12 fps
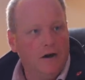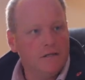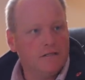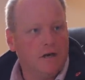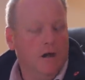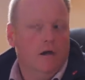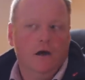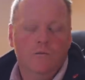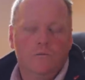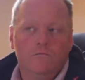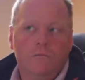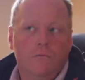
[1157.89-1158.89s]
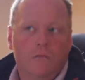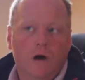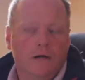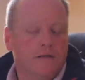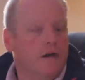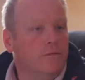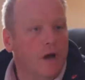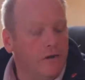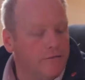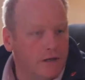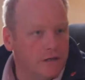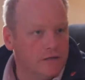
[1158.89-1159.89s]
get asked. I, I, I,
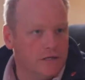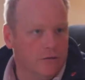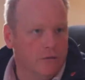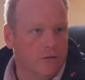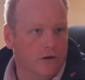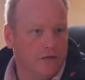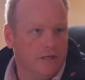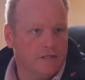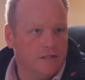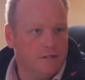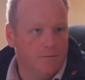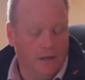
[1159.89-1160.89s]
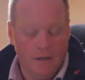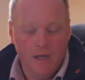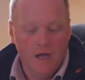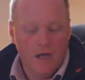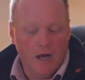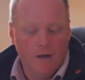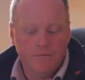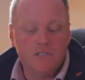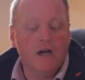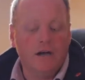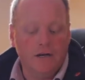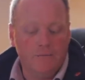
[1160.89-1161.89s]
don't know if they'd consult with Wild Justice, but
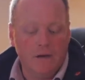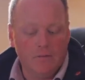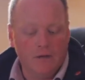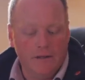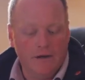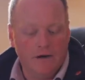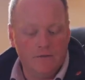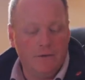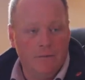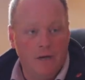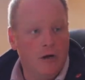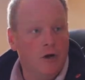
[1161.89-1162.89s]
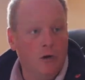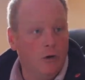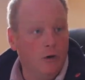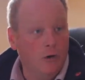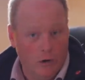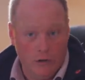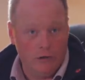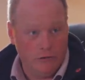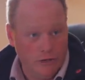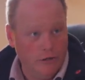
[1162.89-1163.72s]
um, certainly people like the RSPB who, who,